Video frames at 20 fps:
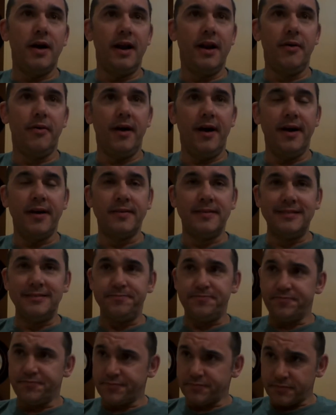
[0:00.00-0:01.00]
anyway
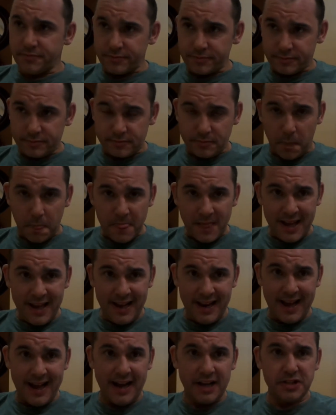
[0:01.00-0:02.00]

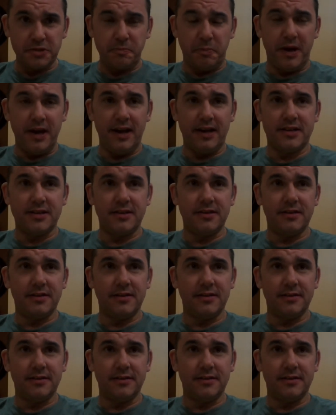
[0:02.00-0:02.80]
it has peaked